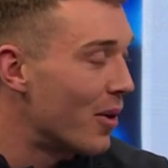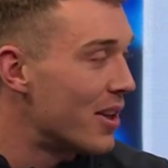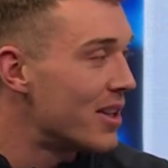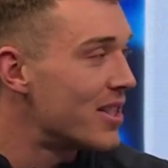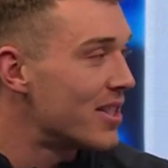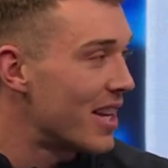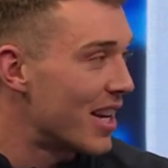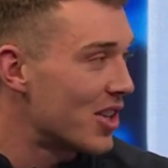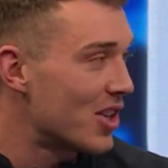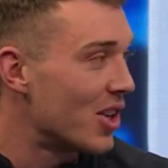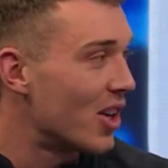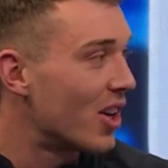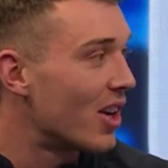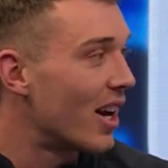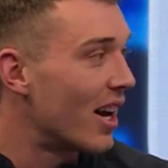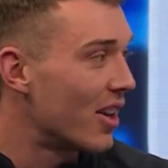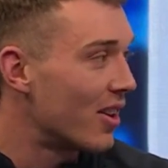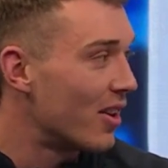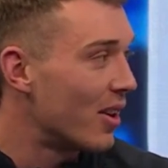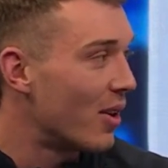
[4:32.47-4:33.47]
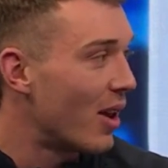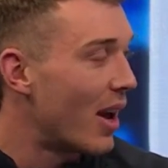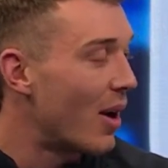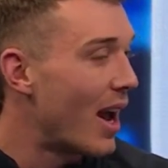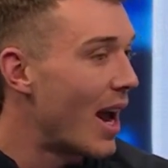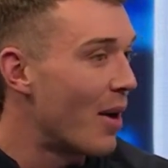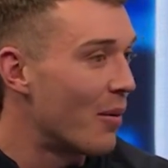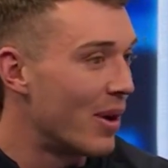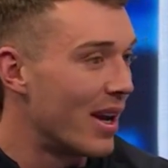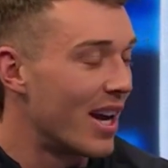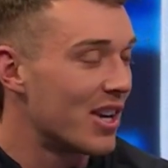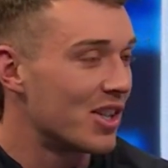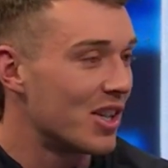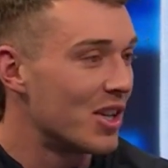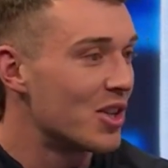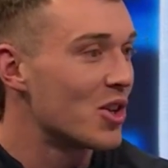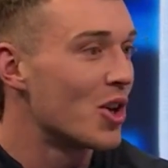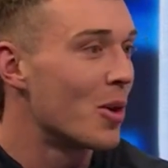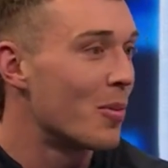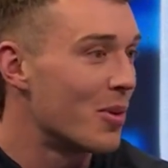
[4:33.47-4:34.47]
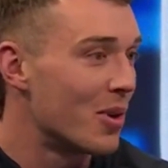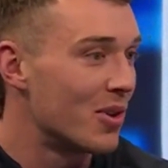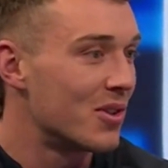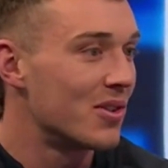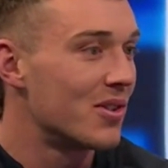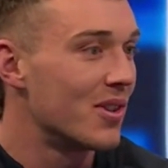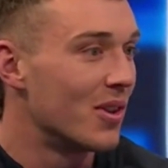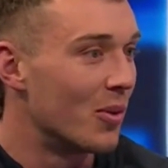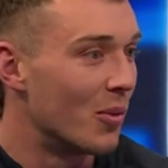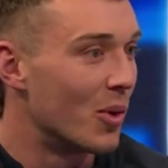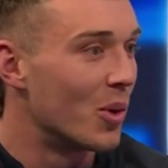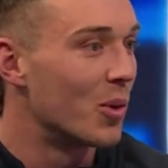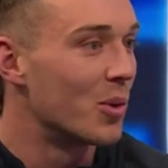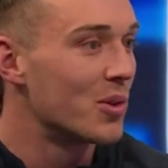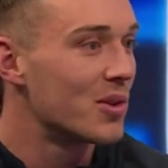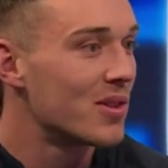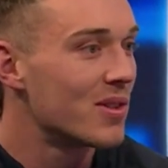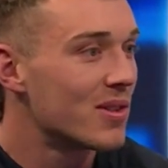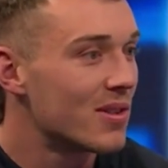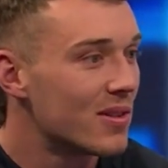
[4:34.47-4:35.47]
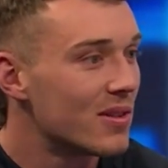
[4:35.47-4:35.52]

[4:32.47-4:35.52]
This is actually how we actually interpret the rules.